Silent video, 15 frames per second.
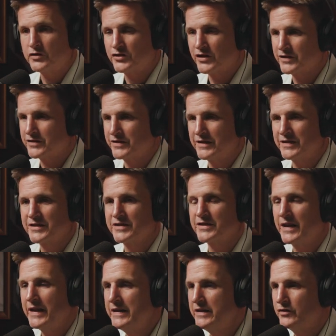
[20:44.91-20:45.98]
just this
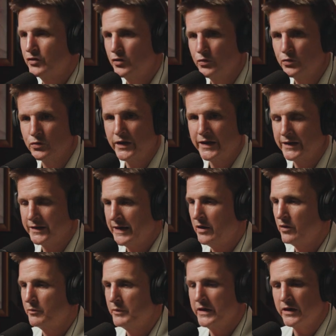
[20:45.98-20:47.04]
slight tool that
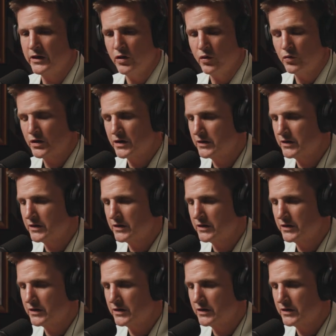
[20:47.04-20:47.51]
allowed me to go